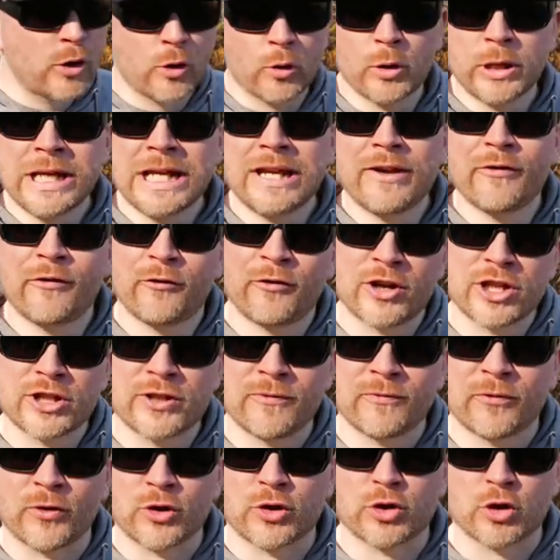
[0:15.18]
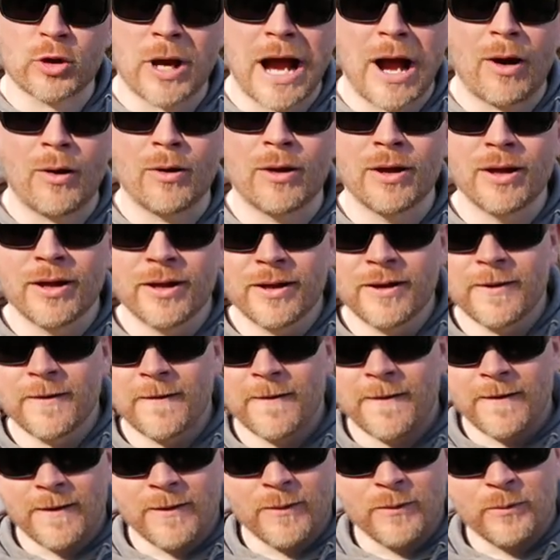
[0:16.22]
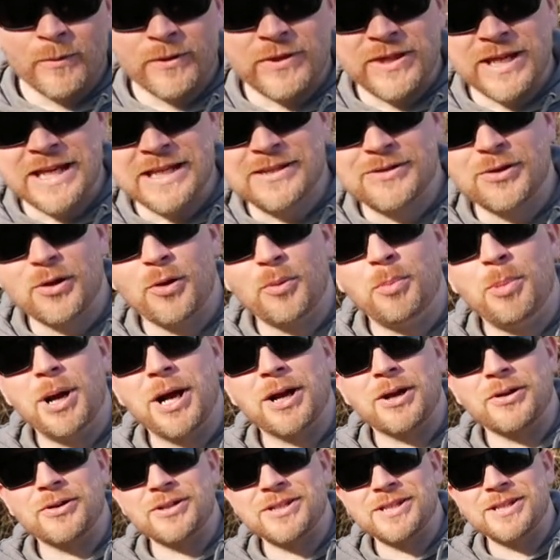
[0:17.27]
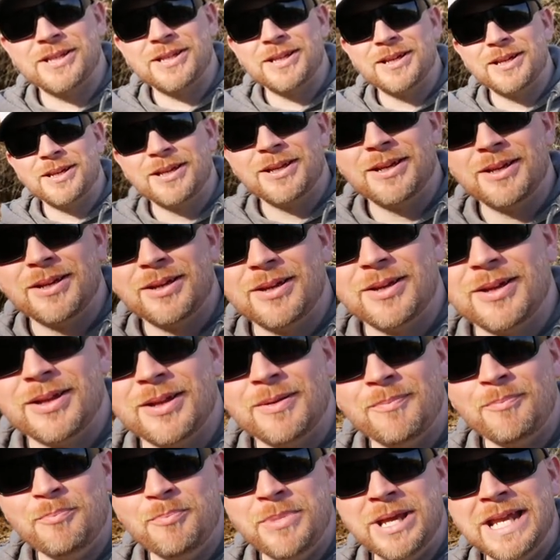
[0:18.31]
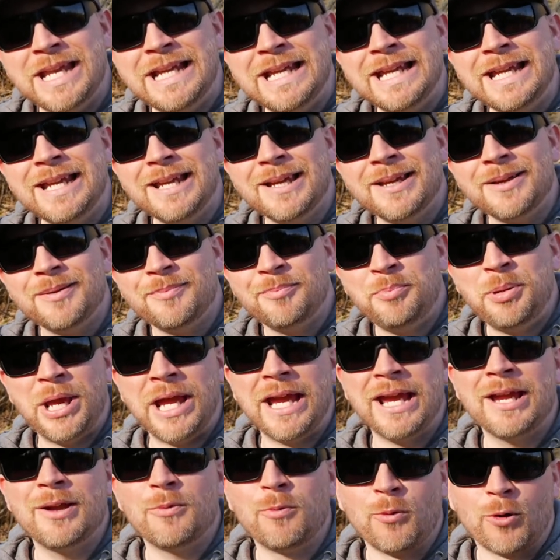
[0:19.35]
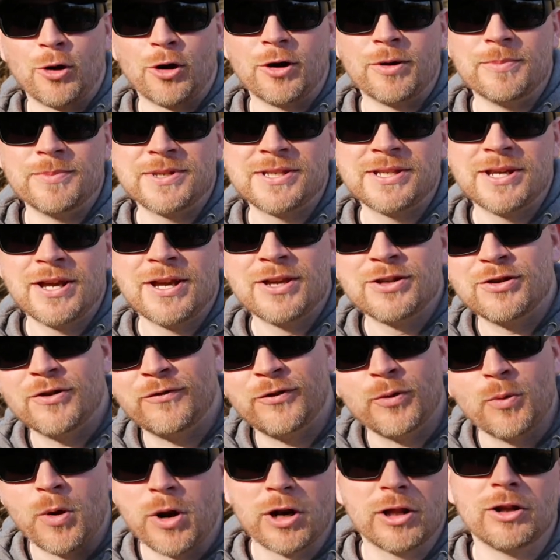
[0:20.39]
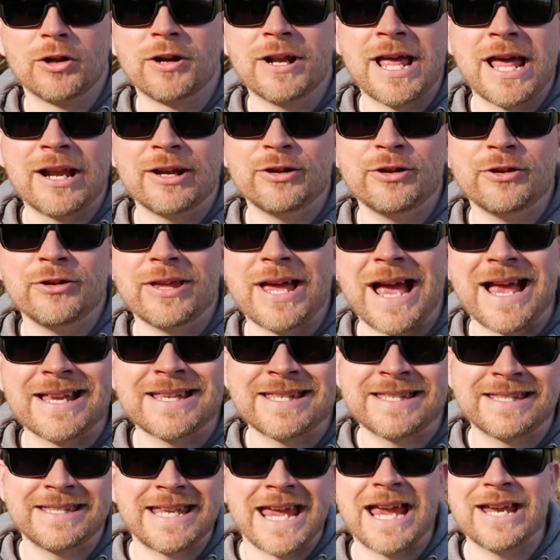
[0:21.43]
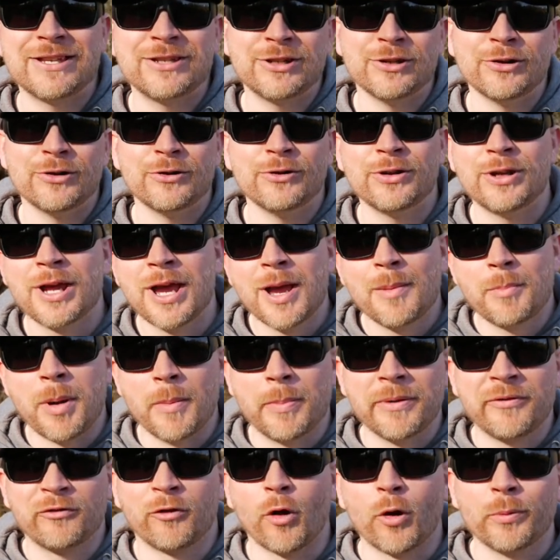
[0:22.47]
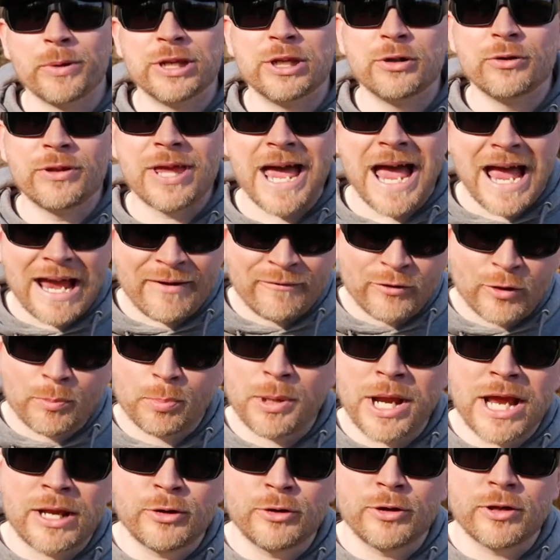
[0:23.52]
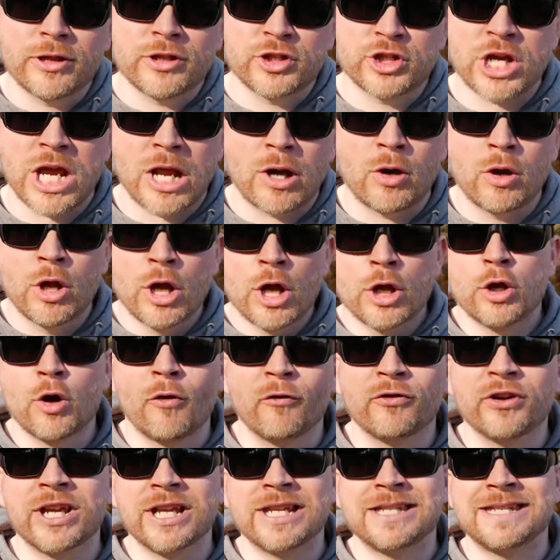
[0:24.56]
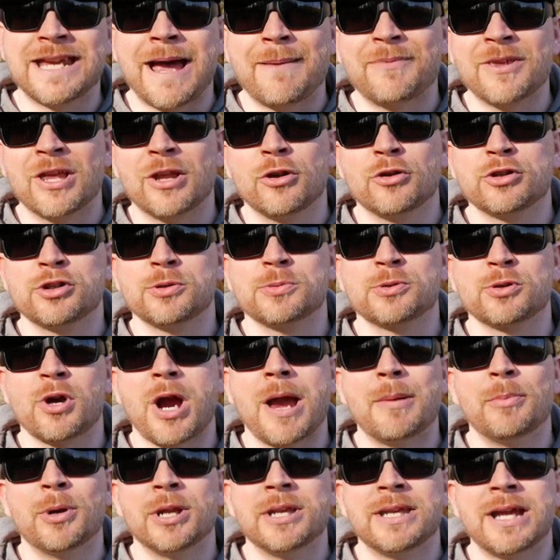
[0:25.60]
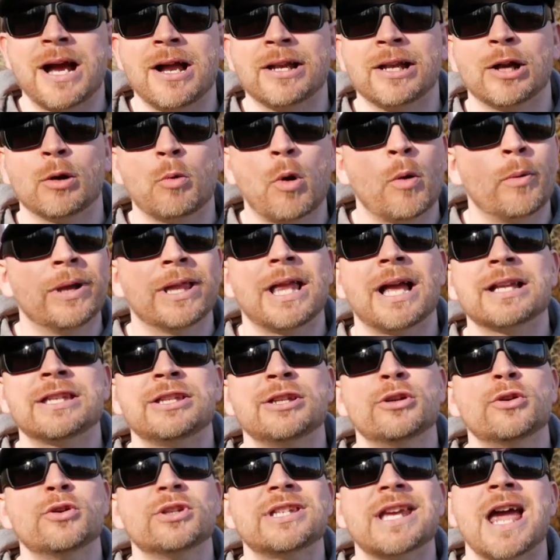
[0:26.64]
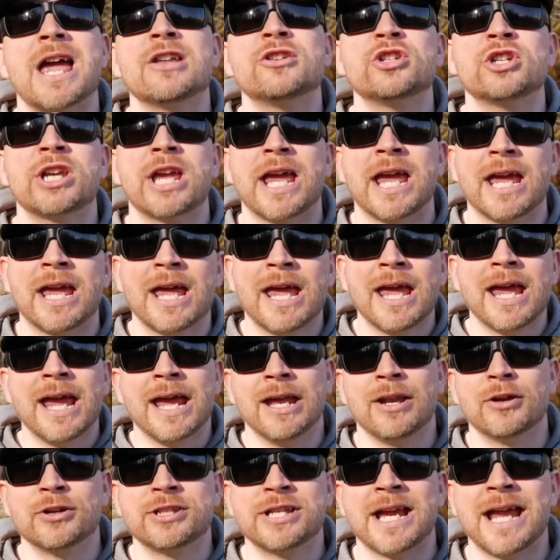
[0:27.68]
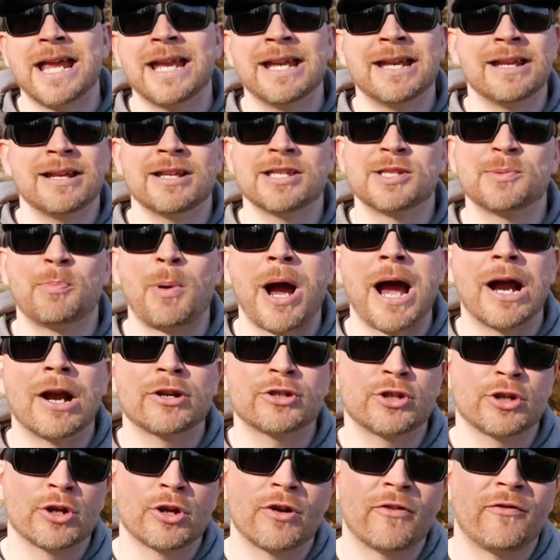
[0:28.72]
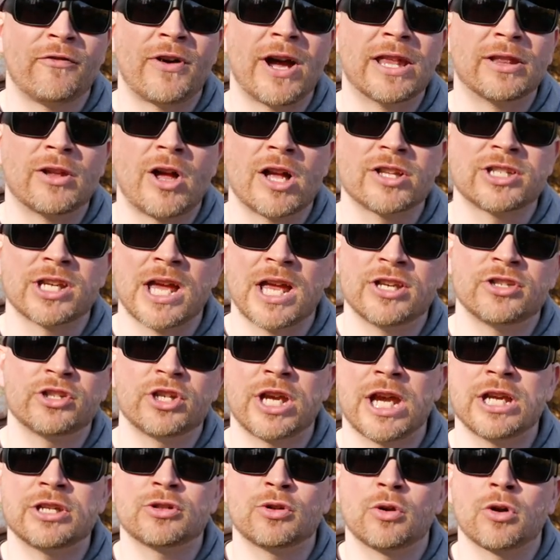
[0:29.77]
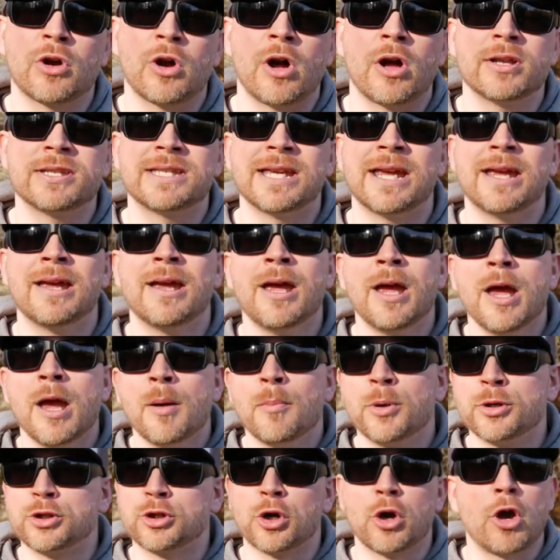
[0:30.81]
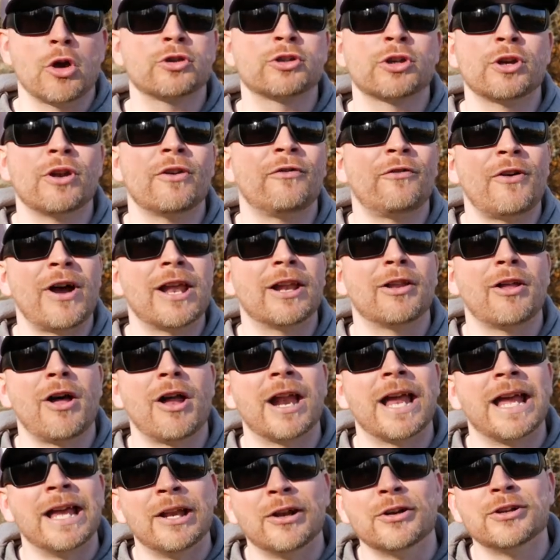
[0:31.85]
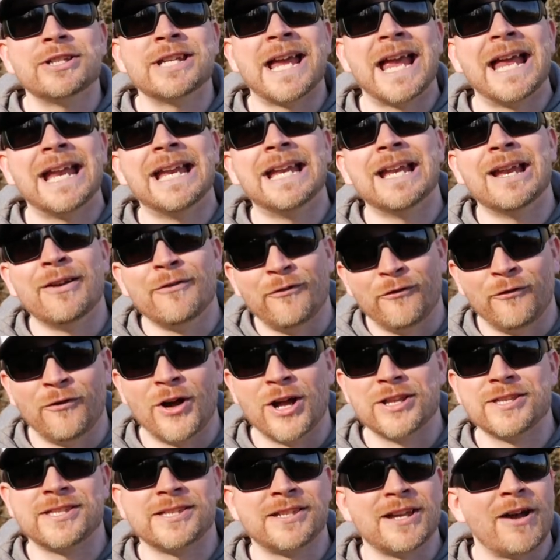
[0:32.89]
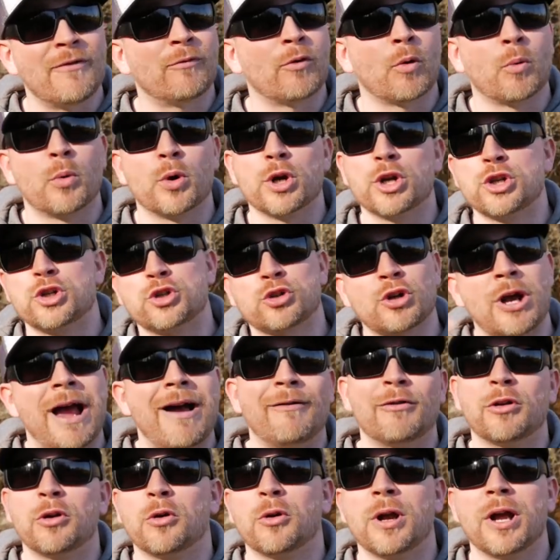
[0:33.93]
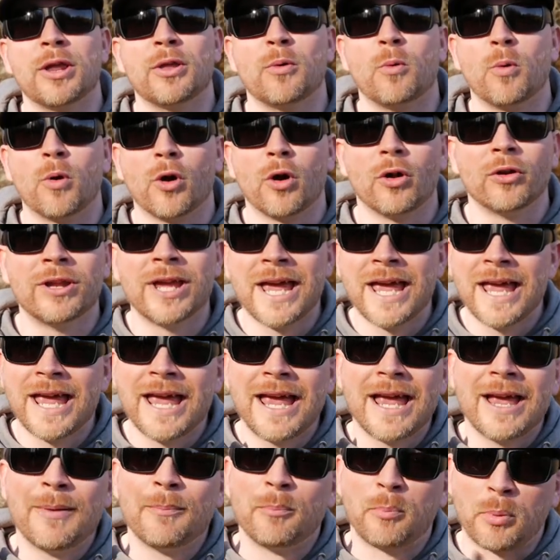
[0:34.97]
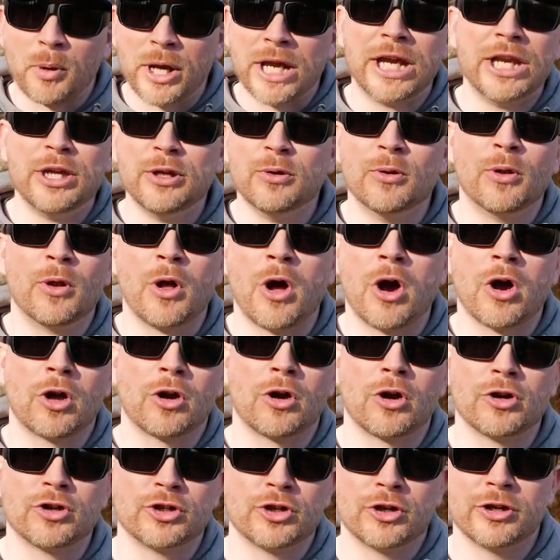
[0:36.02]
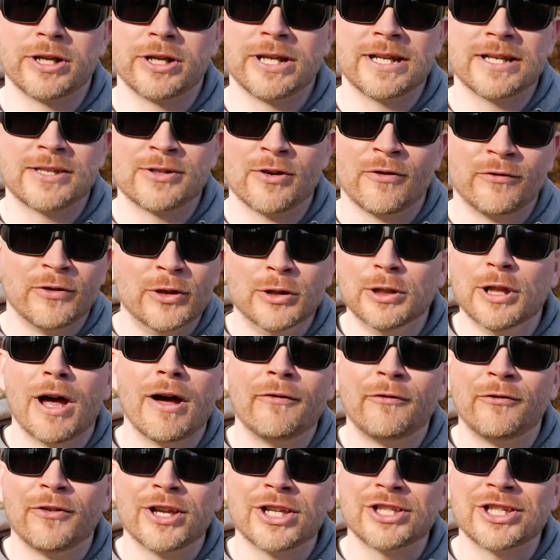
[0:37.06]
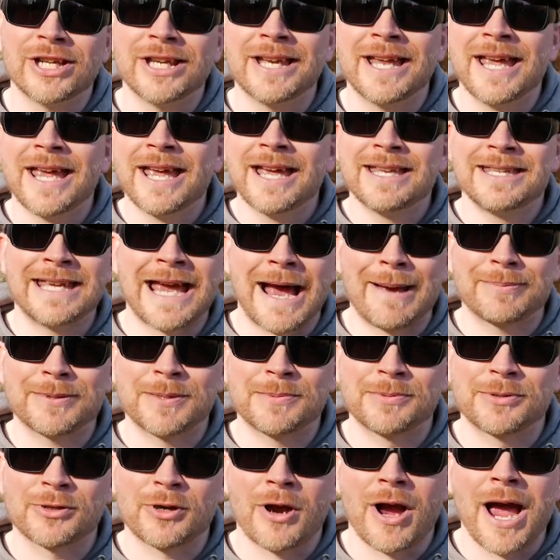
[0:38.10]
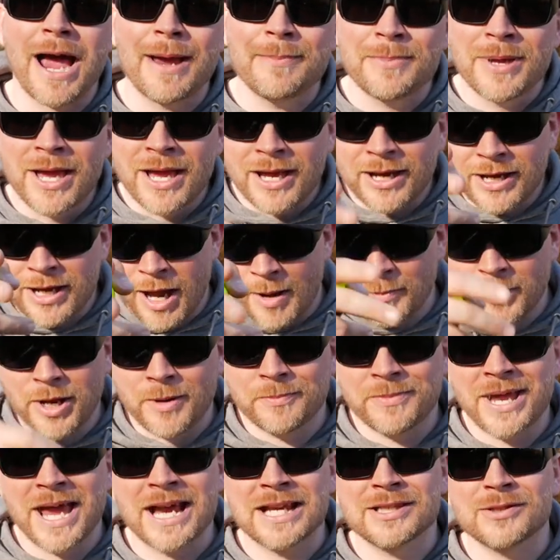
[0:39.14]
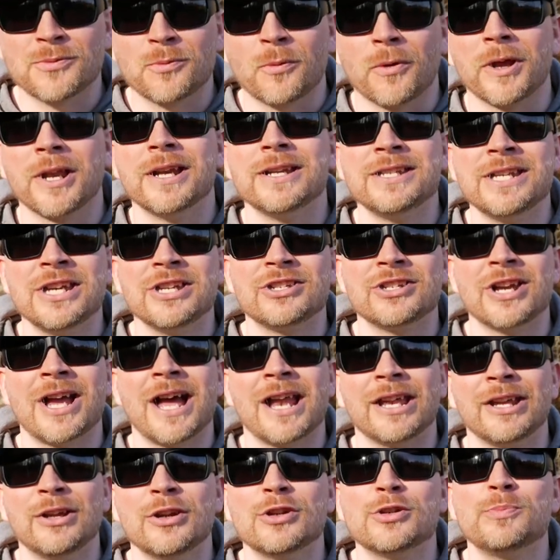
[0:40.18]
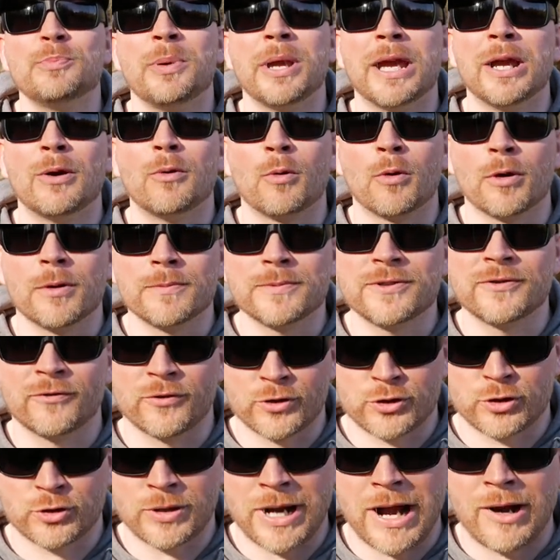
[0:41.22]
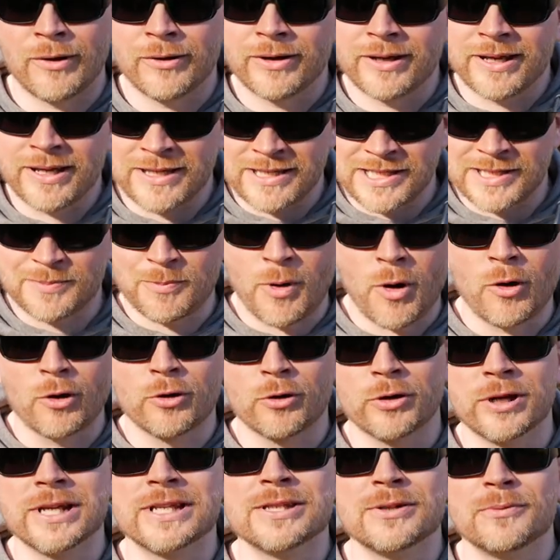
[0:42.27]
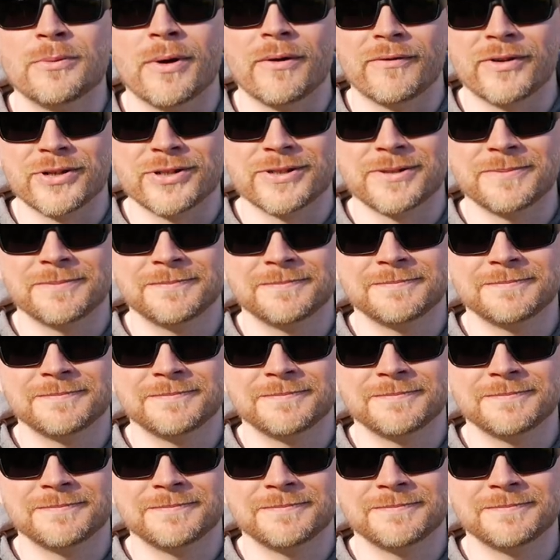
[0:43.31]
creek fishing for trout with these little buggers, mini pink worms. So if you wanna learn how to do that, stay tuned. But before we do that, if you're brand new to the channel, don't forget to tap that little subscribe button down here. What we like to do is educate, entertain, and inspire. So you're gonna find lots of educational content, but you're also gonna find a lot of entertaining and fun stuff where we're just traveling around the world, bringing you along on our journey. So if you love fishing, tap subscribe. Coming up next, we're gonna teach you how to use pink worms for trout in small creeks and rivers.